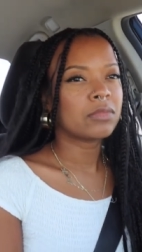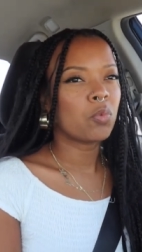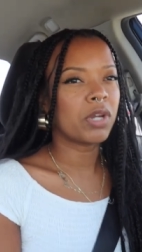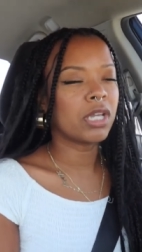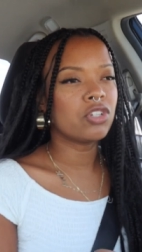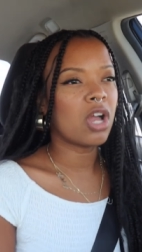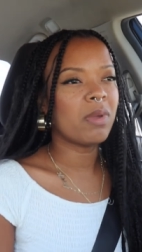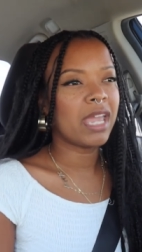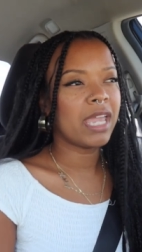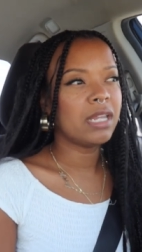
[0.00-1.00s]
working a
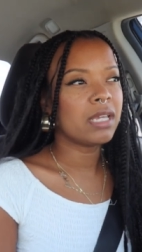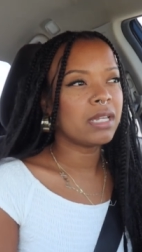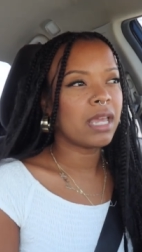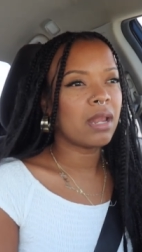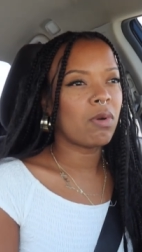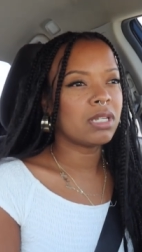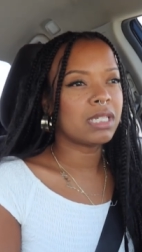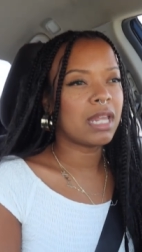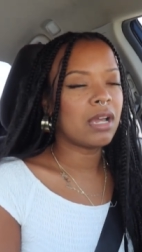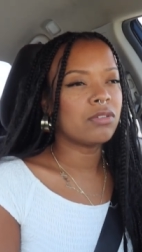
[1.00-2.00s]
job I hated and I wanted
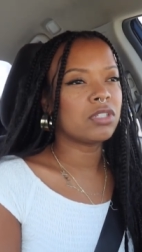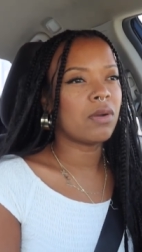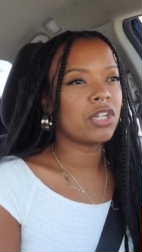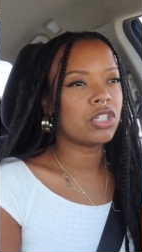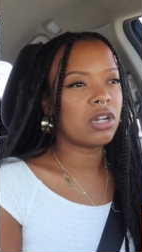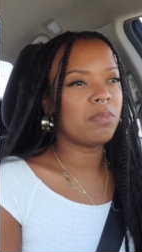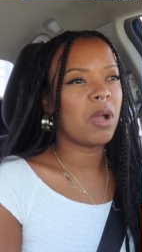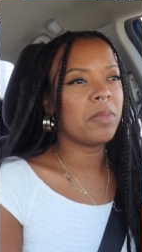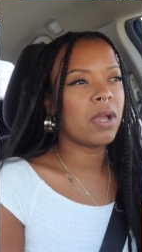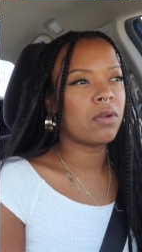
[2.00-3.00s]
to get out, so I just started
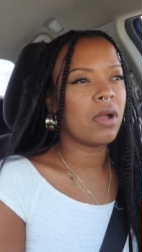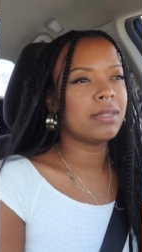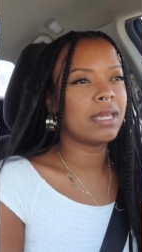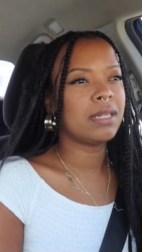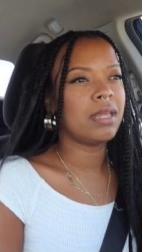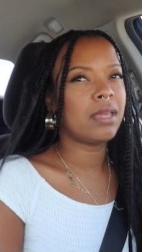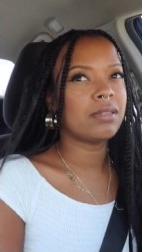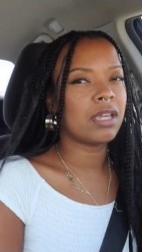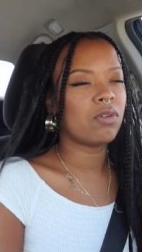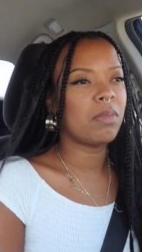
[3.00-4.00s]
pumping out content
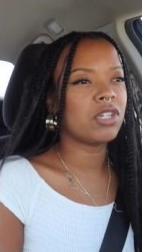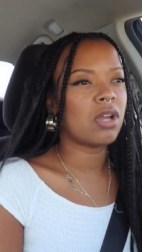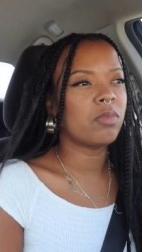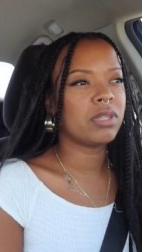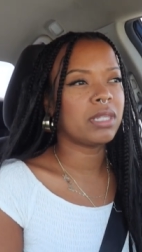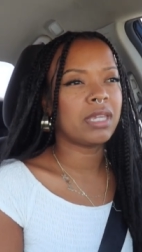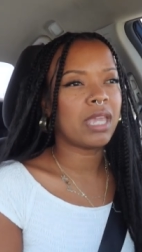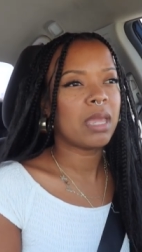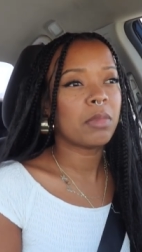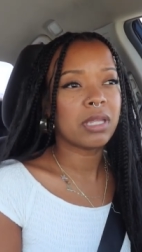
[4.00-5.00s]
and I quit my job within like
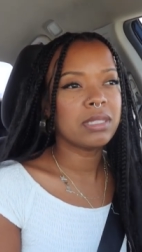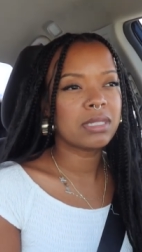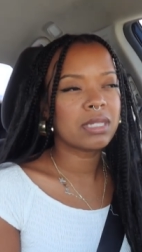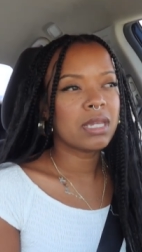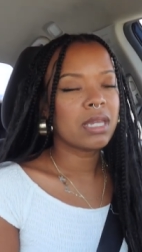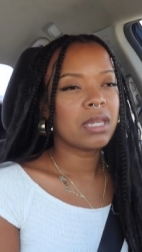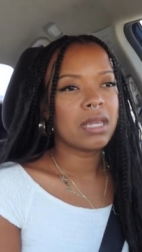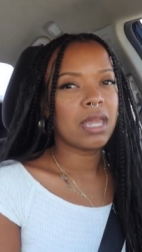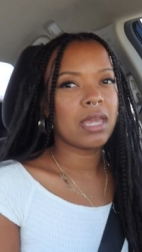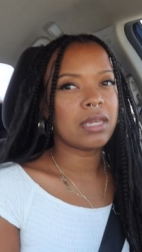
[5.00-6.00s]
eight months.
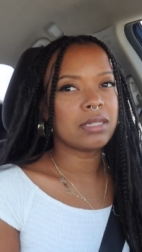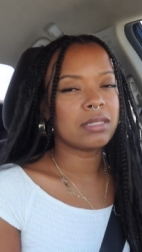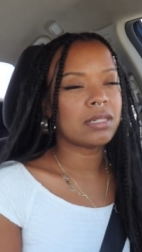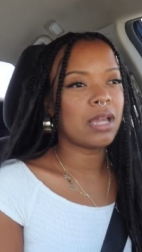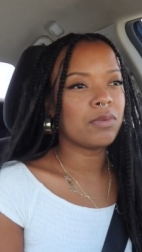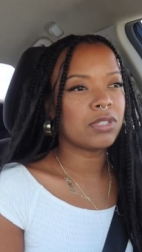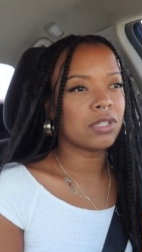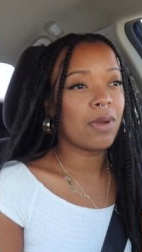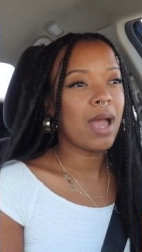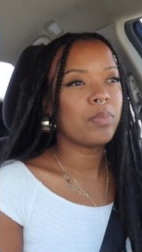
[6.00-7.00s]
And I was
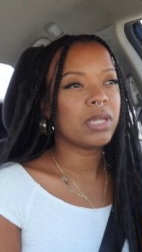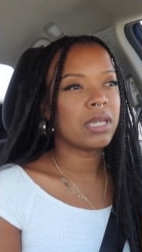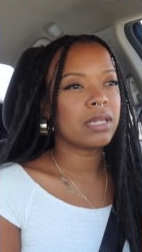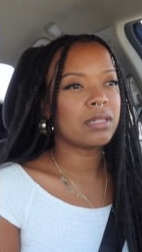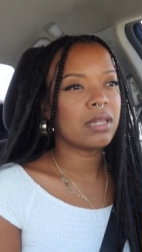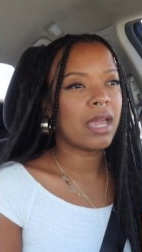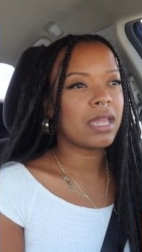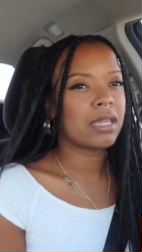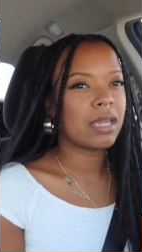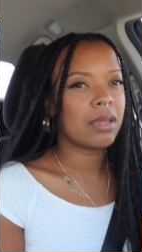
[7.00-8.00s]
so happy and I
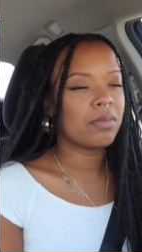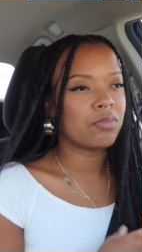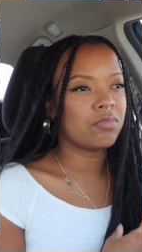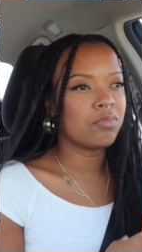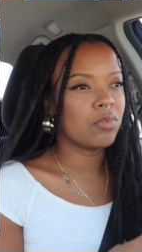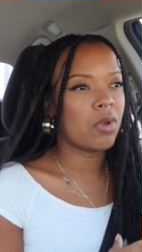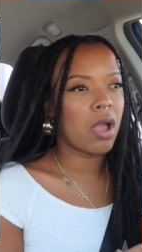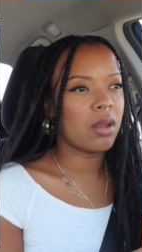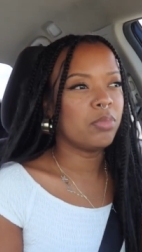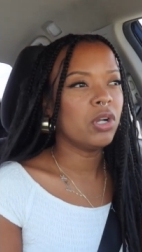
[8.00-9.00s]

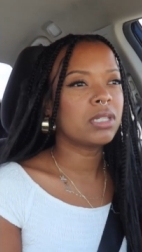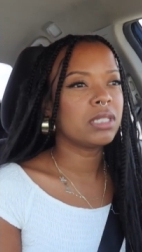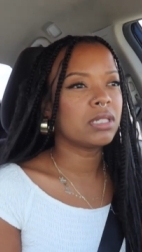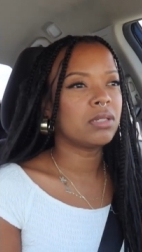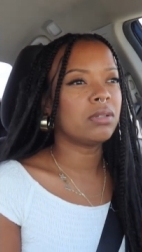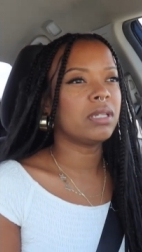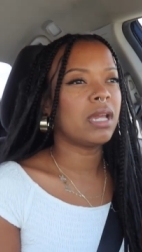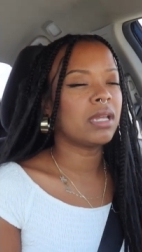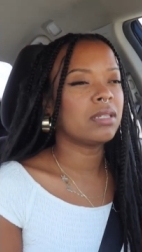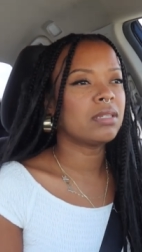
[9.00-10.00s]
got a book deal and
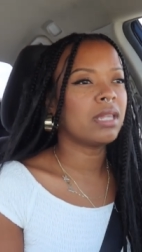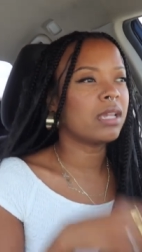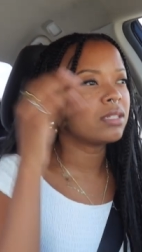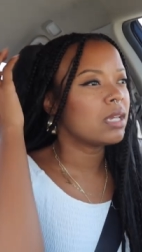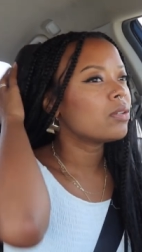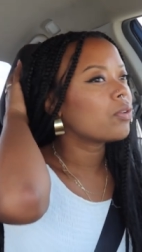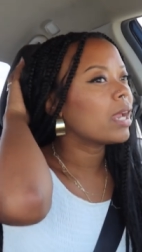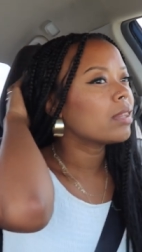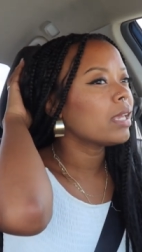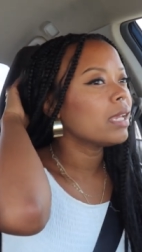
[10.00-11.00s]
I like did
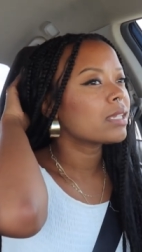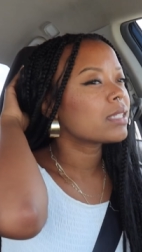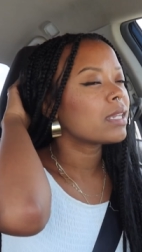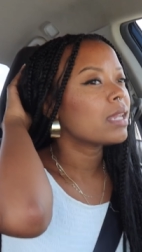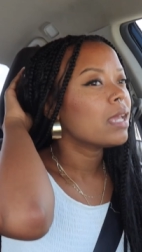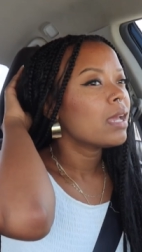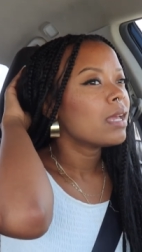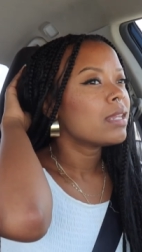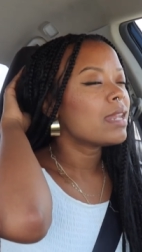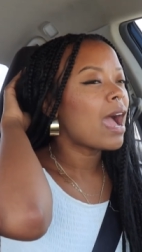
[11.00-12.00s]
great things. And
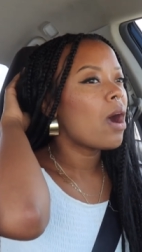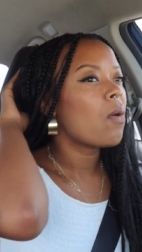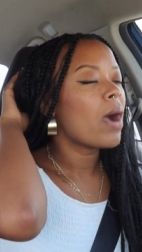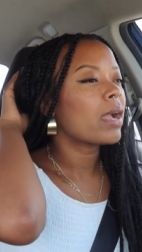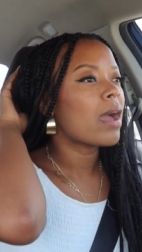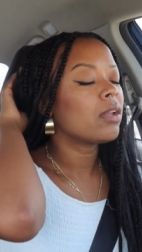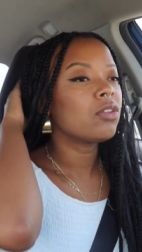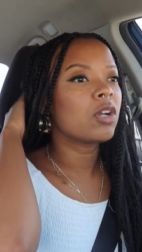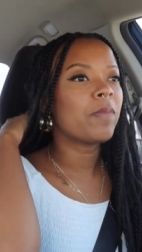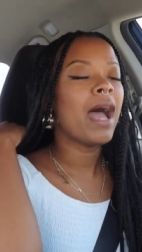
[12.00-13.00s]
now I kind of
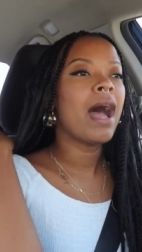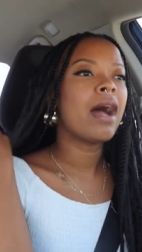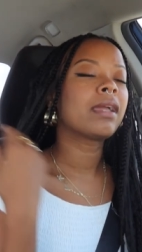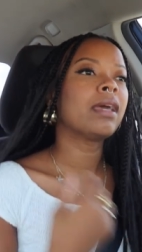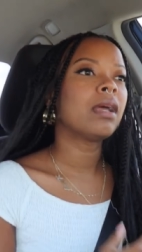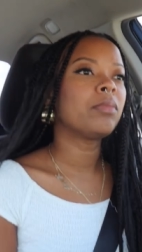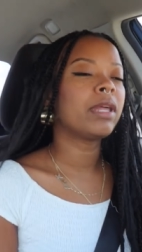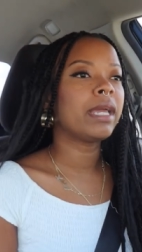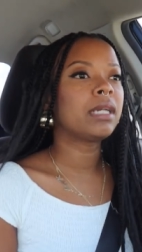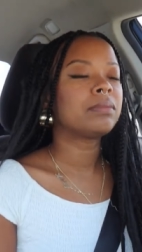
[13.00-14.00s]
look back and I'm
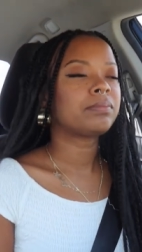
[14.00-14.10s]
like,